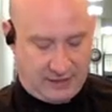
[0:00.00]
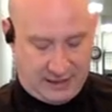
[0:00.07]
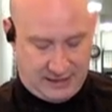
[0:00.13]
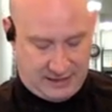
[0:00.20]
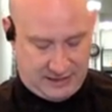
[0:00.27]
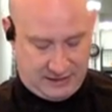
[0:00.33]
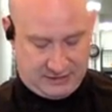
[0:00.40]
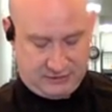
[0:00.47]

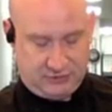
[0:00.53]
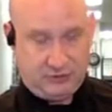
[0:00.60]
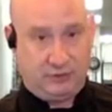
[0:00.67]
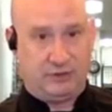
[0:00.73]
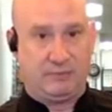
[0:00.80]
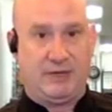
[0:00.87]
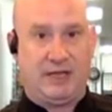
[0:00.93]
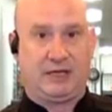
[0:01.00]
And you
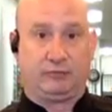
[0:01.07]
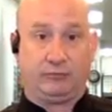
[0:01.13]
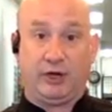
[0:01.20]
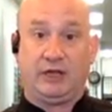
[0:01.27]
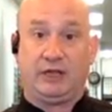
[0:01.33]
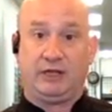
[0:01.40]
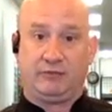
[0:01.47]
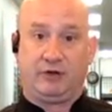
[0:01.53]
can make
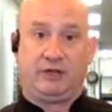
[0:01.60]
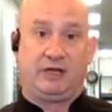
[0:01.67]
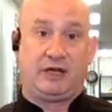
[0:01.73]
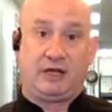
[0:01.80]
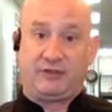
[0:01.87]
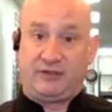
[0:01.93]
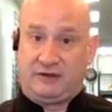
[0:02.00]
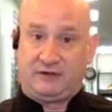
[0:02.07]
really, really
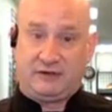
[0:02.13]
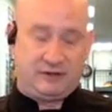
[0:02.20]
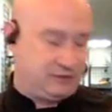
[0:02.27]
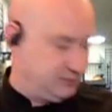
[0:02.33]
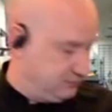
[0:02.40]
authentic